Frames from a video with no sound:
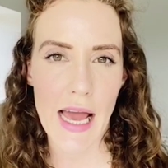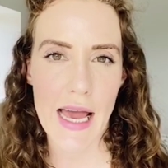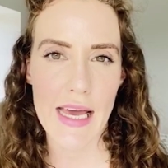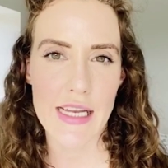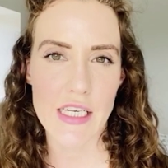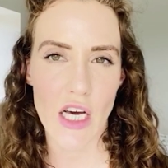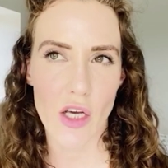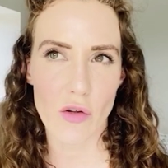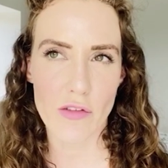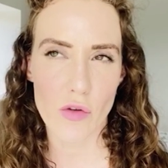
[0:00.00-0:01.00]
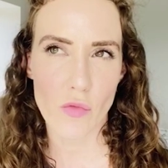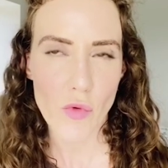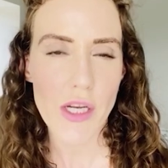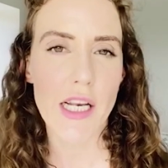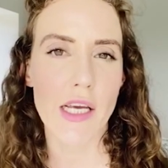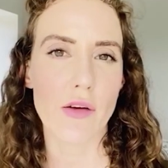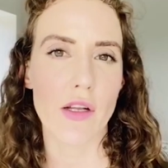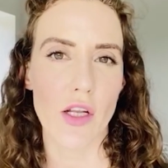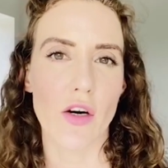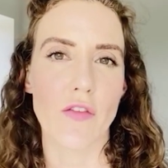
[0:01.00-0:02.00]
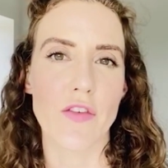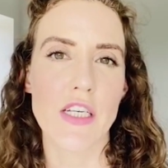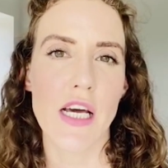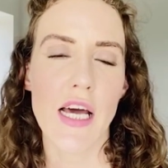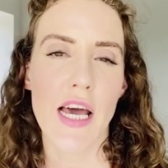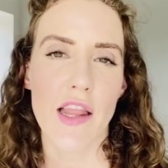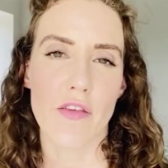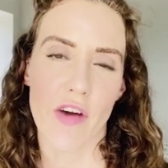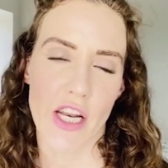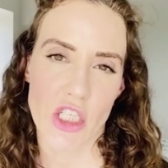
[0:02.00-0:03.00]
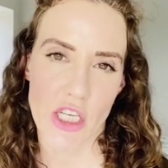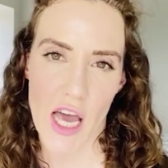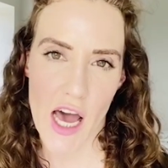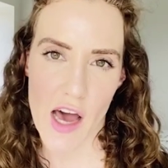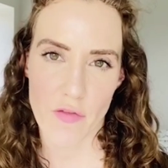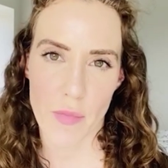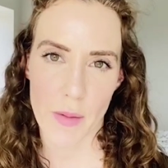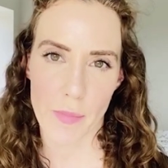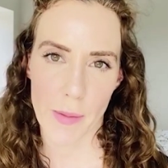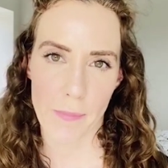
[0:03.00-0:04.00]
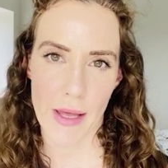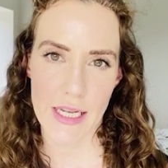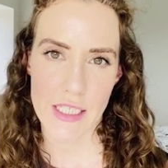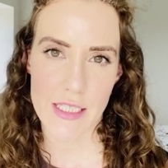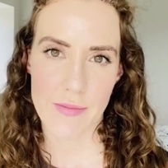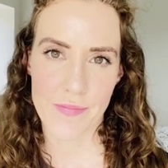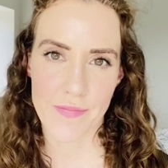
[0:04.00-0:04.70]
and I also really loved The Vanishing Half by Britt Bennett.